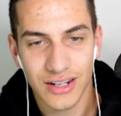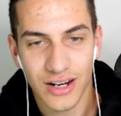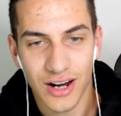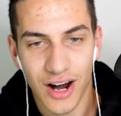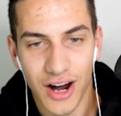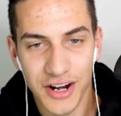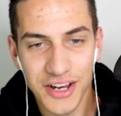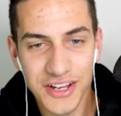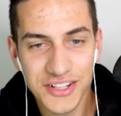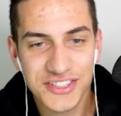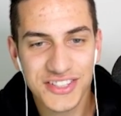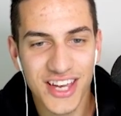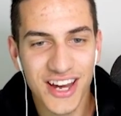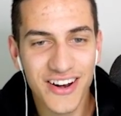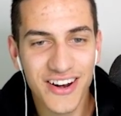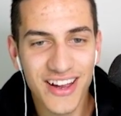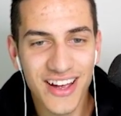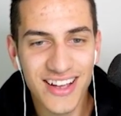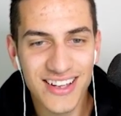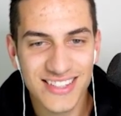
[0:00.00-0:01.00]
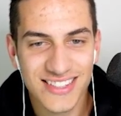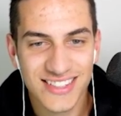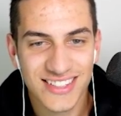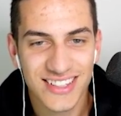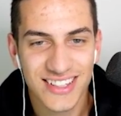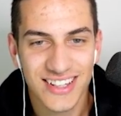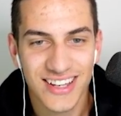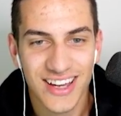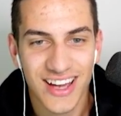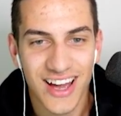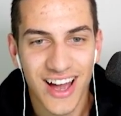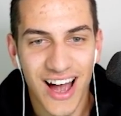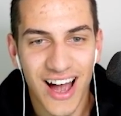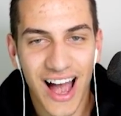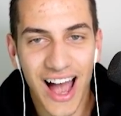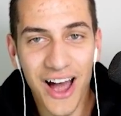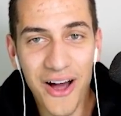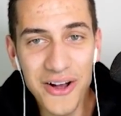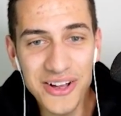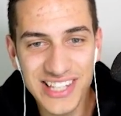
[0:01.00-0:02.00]
Are you serious?
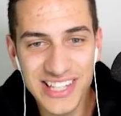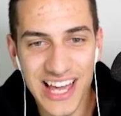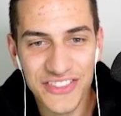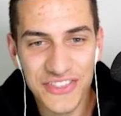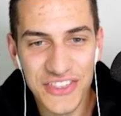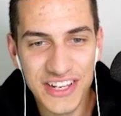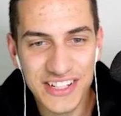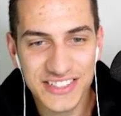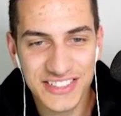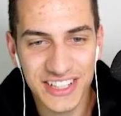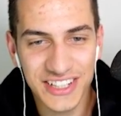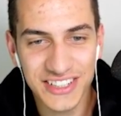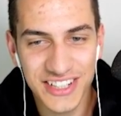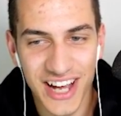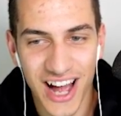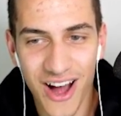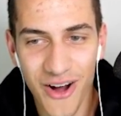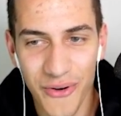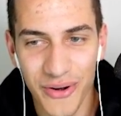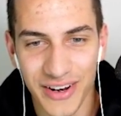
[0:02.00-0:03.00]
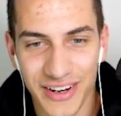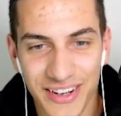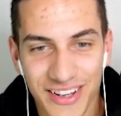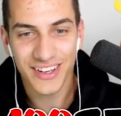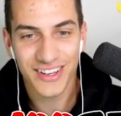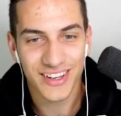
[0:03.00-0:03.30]
How is that thing still going?